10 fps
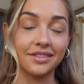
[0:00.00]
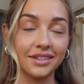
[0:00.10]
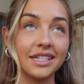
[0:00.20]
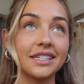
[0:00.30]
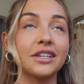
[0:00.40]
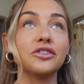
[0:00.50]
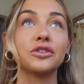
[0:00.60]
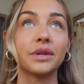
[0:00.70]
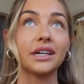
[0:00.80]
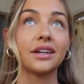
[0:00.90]
continue
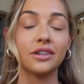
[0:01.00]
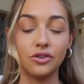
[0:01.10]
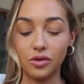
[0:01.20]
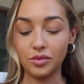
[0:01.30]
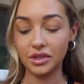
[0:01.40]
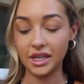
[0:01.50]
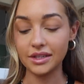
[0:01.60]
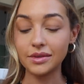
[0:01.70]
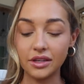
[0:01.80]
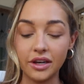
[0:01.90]
doing normal
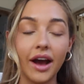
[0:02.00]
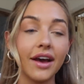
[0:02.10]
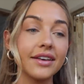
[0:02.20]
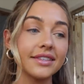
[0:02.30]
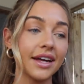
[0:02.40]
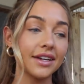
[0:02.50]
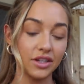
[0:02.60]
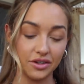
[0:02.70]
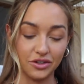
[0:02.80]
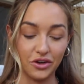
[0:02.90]
things with you guys that
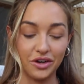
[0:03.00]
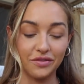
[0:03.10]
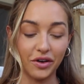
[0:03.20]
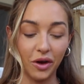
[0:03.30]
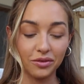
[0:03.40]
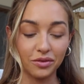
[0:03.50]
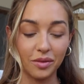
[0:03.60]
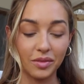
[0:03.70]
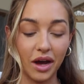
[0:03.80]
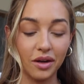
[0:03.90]
don't involve
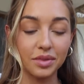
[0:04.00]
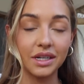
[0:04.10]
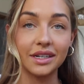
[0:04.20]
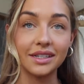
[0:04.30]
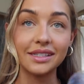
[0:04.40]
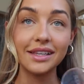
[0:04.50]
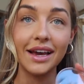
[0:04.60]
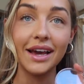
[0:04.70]
One Mile, because